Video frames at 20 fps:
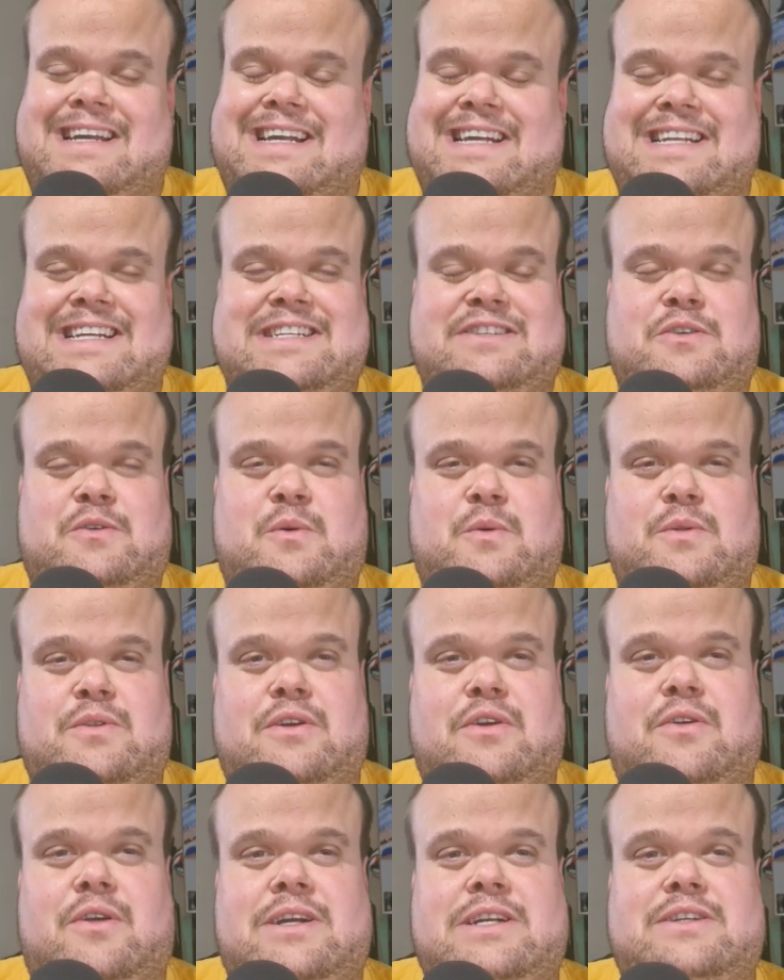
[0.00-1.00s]
It is called
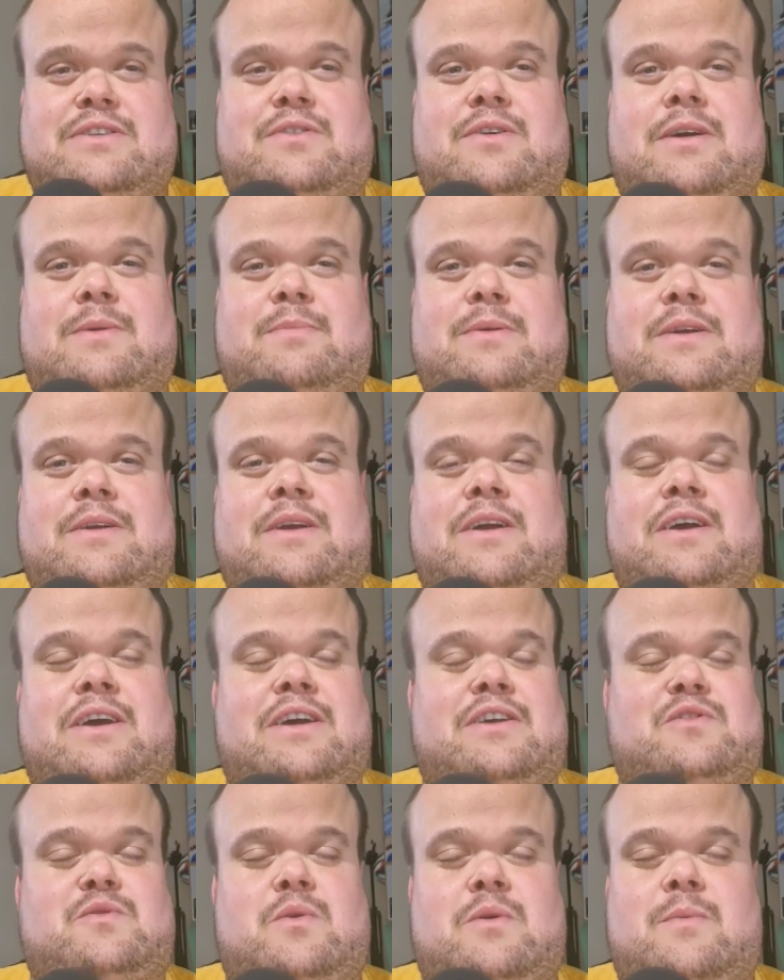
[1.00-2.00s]
the greatest rugby
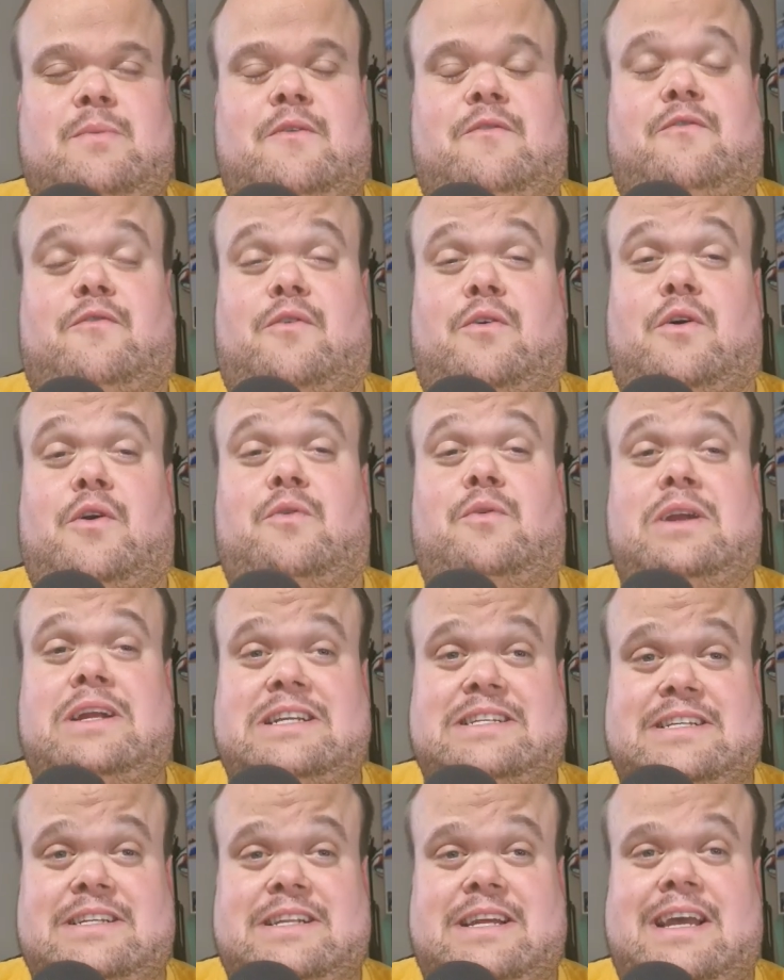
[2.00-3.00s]
tournament for a
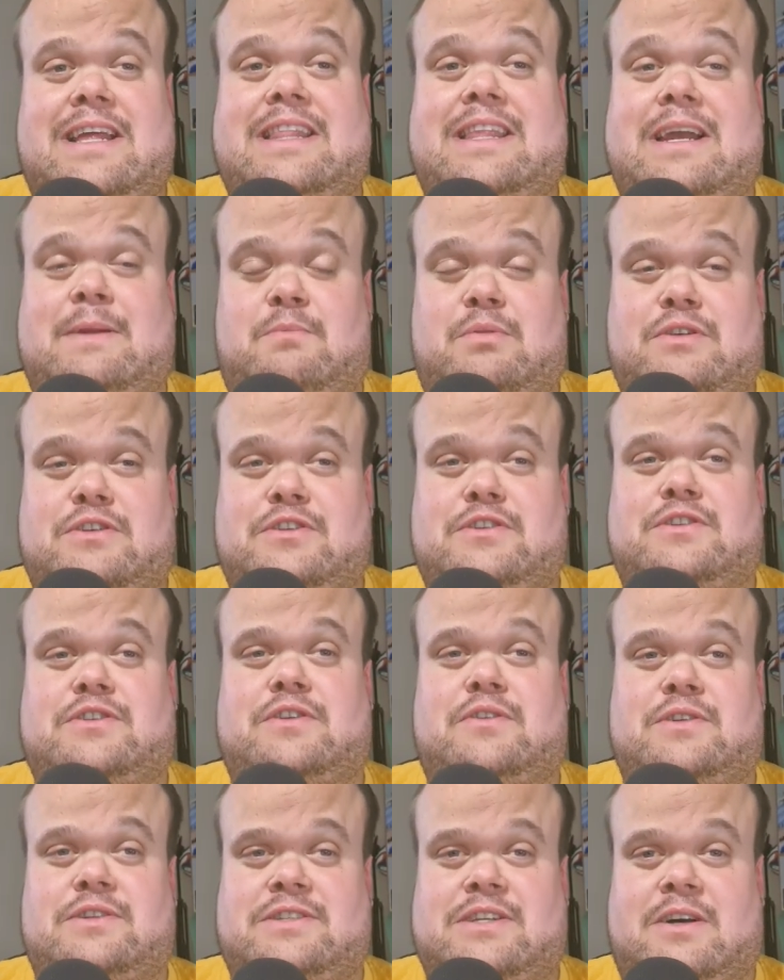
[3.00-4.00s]
reason and they produced
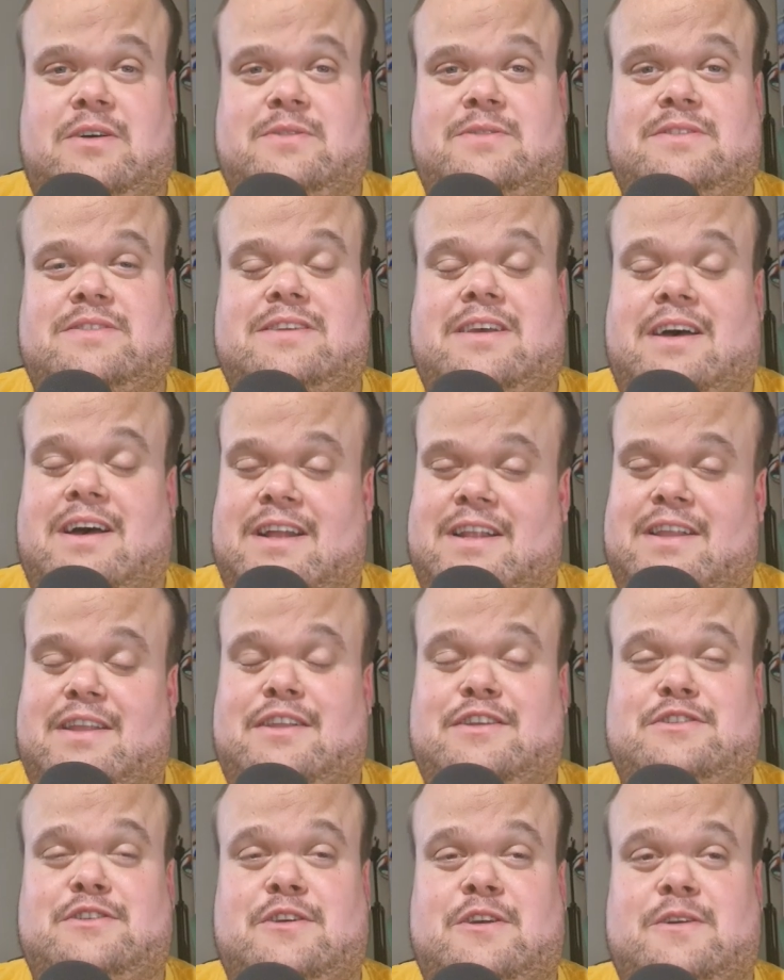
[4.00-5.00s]
the results under
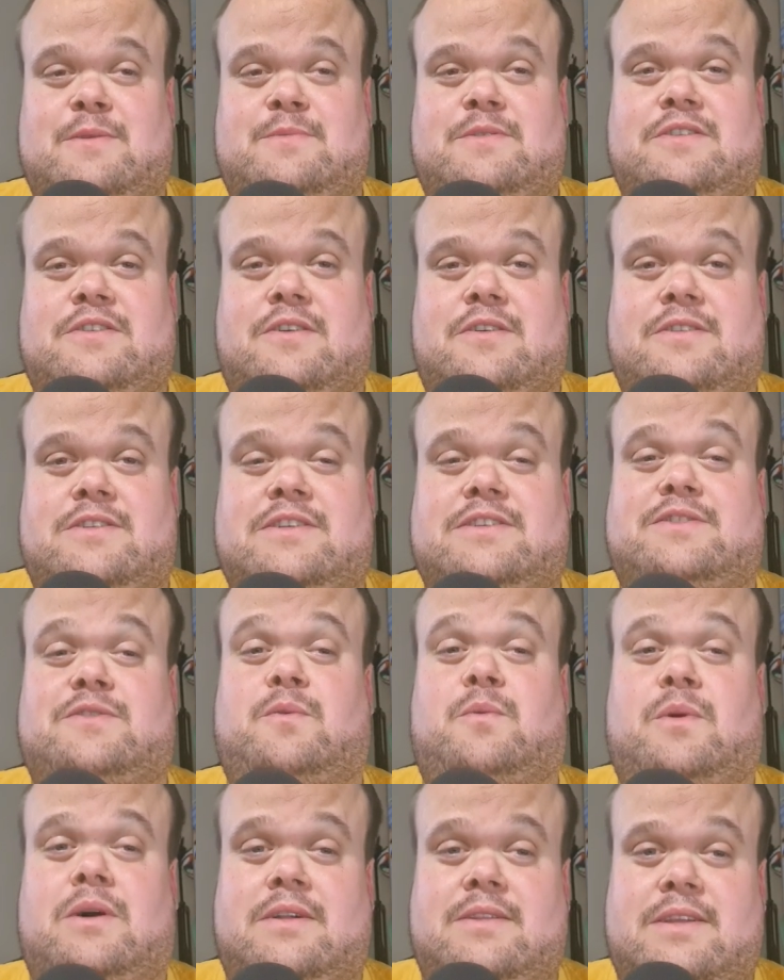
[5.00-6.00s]
the circumstances.
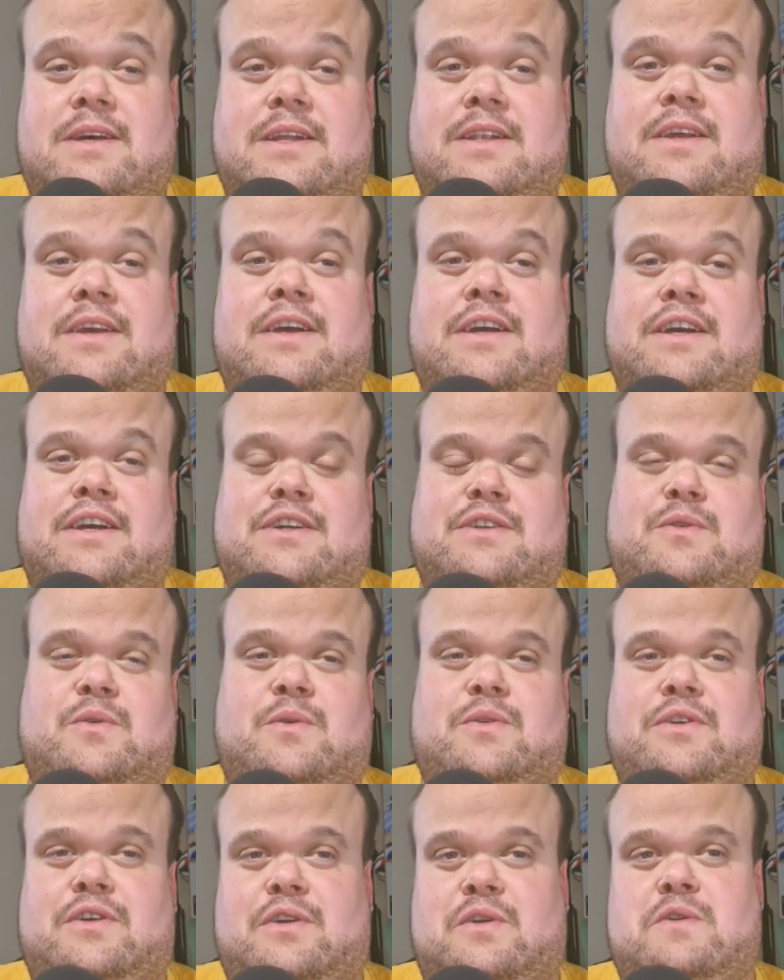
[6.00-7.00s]
So well done to
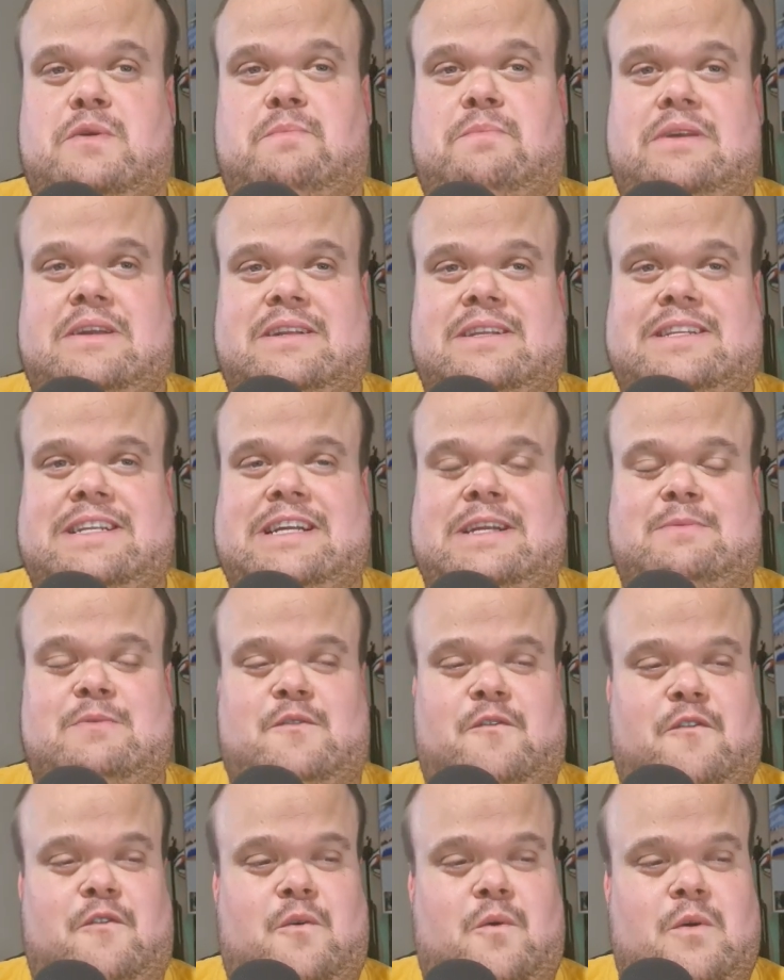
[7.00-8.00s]
all the European teams
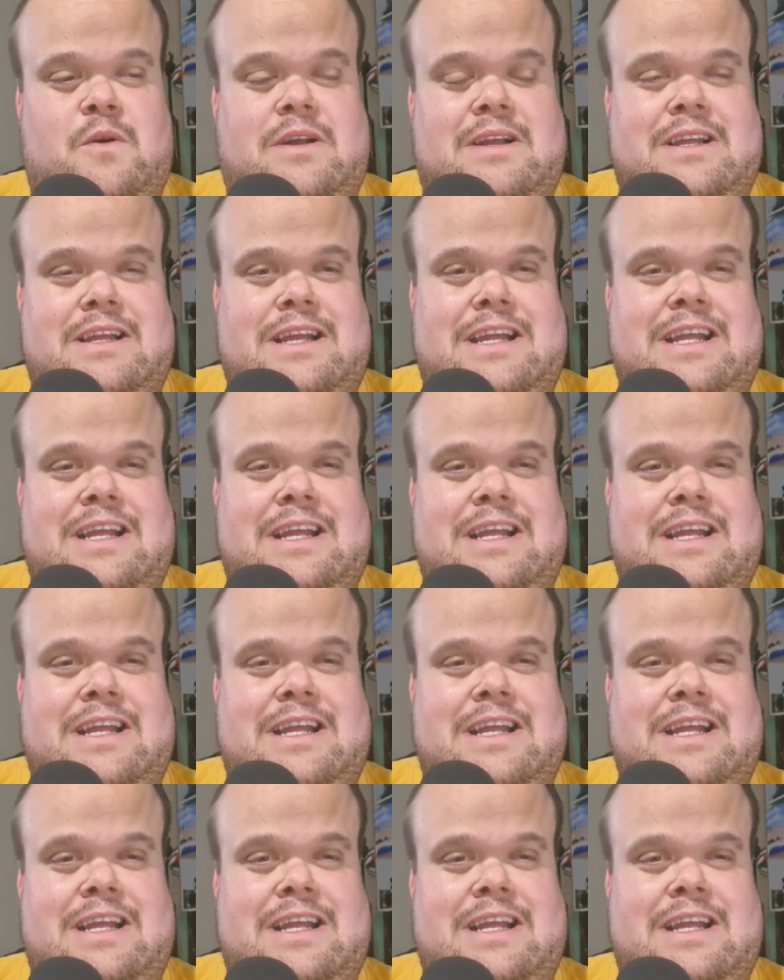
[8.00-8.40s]
for